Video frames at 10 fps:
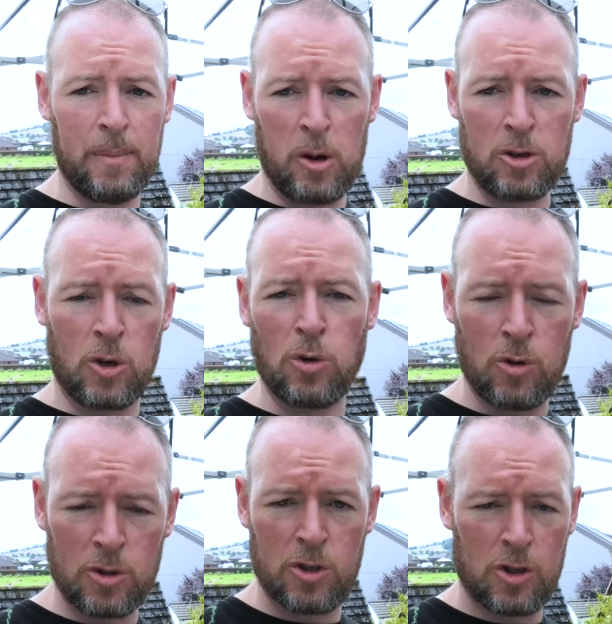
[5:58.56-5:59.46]
about as good
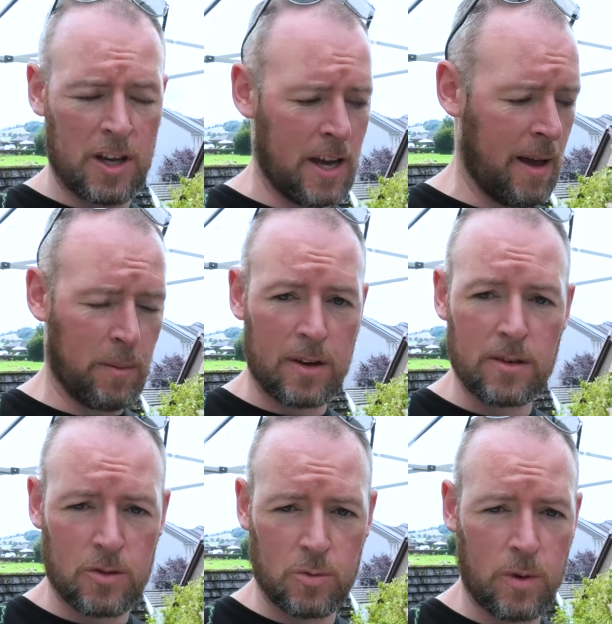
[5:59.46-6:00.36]
news as you can get,
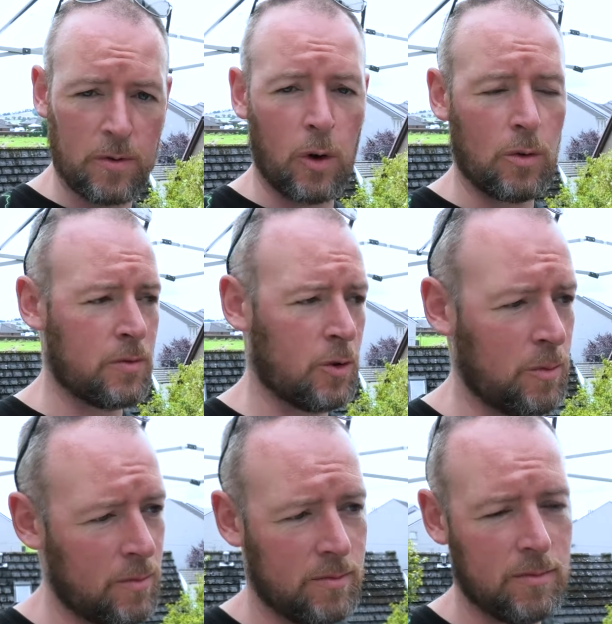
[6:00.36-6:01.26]
because we've gone
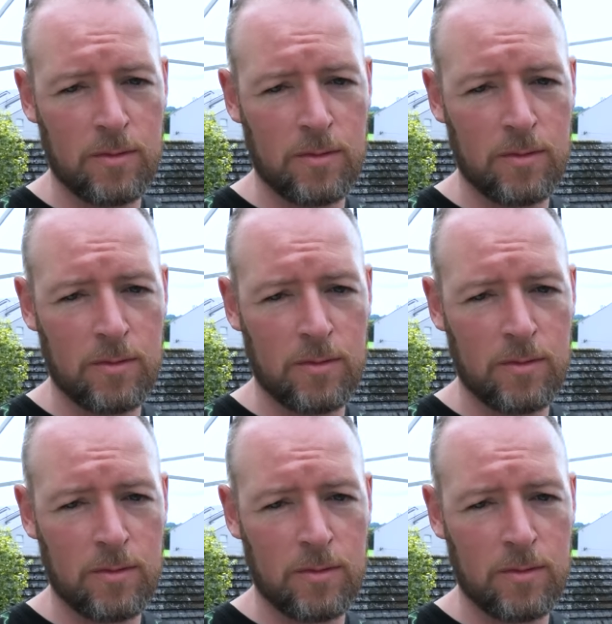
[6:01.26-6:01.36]
from